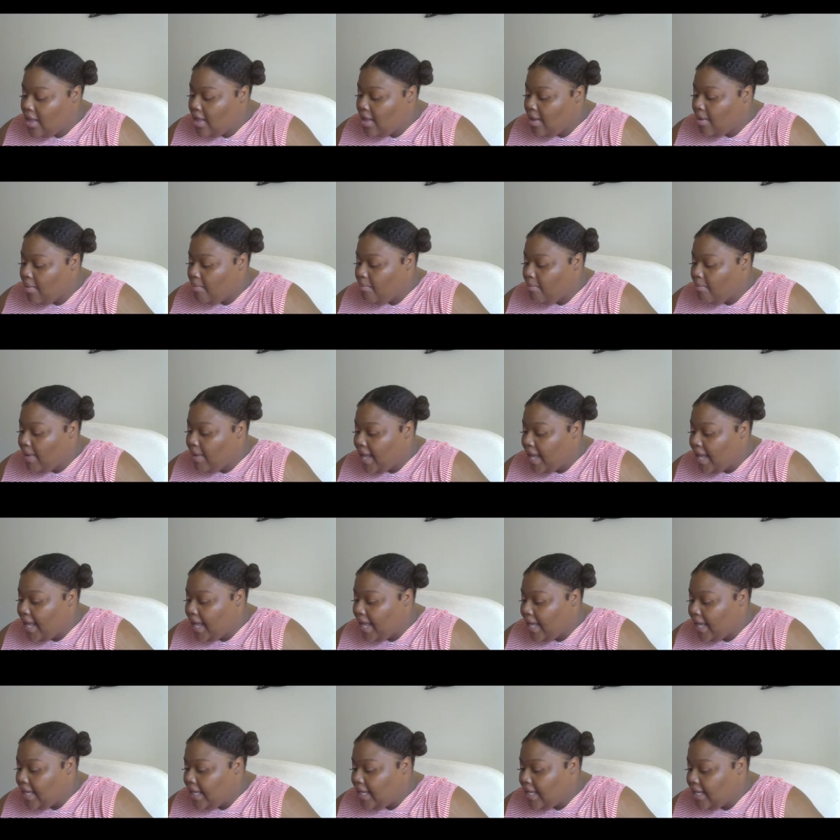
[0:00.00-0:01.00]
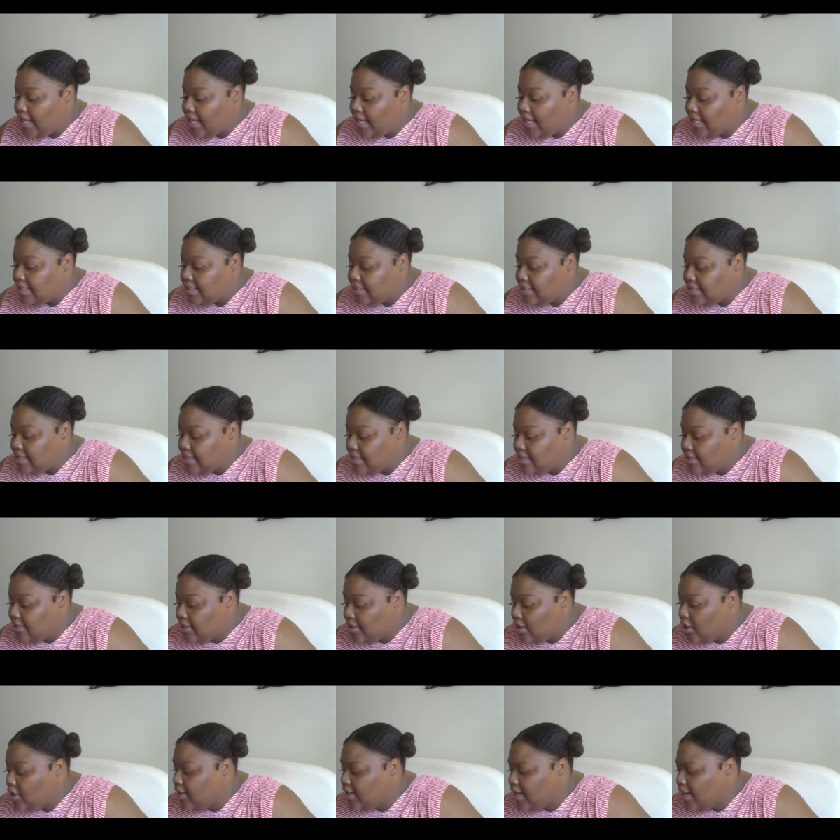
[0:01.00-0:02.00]
my conceal
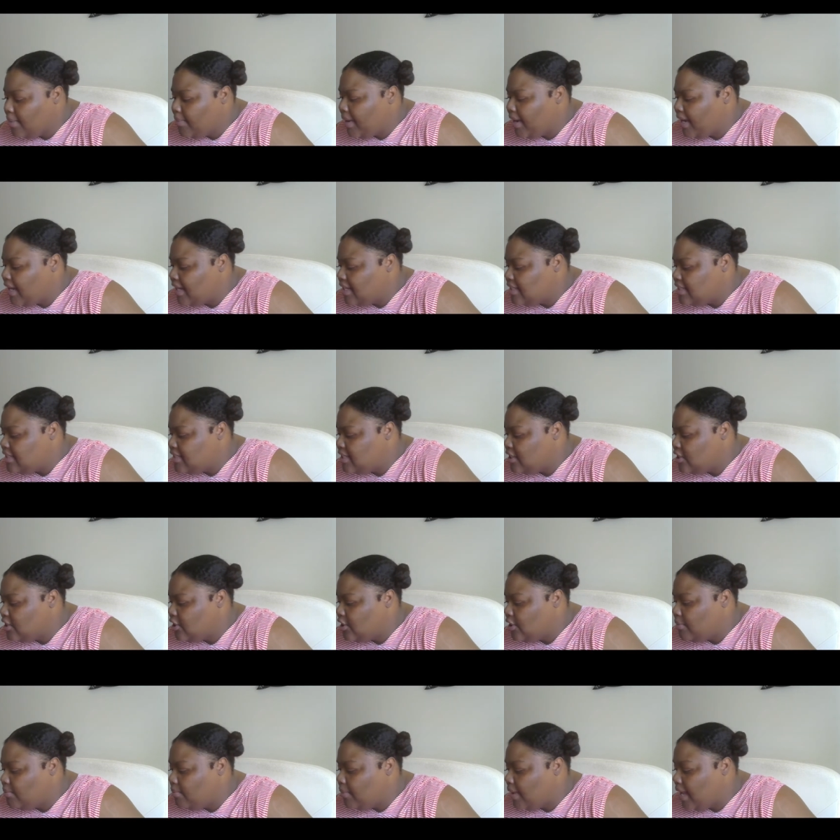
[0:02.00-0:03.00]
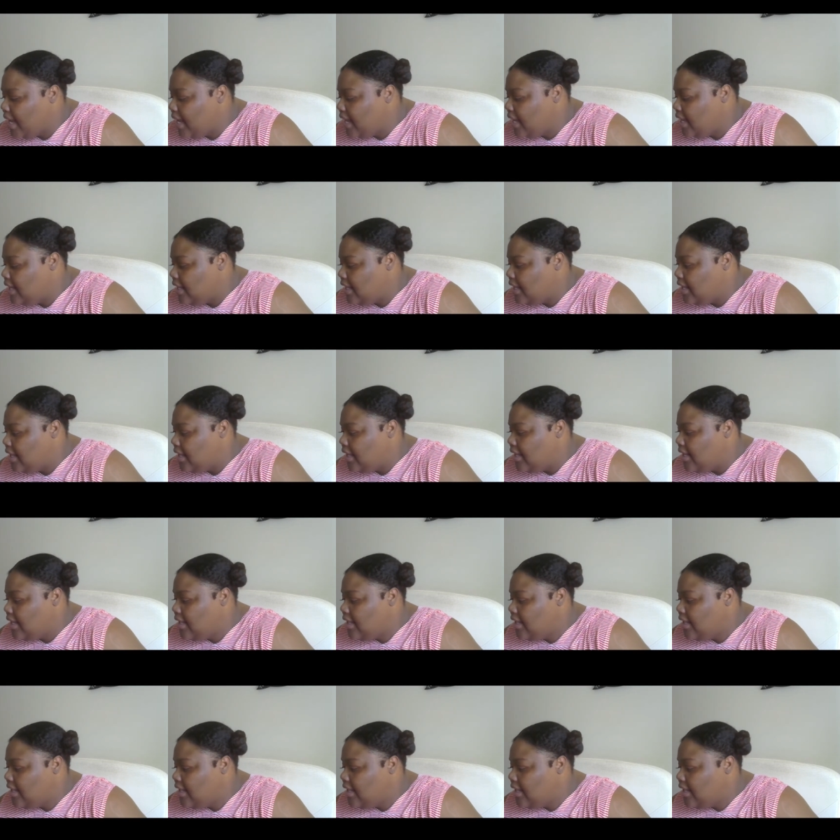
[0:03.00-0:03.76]
or not my concealer my uh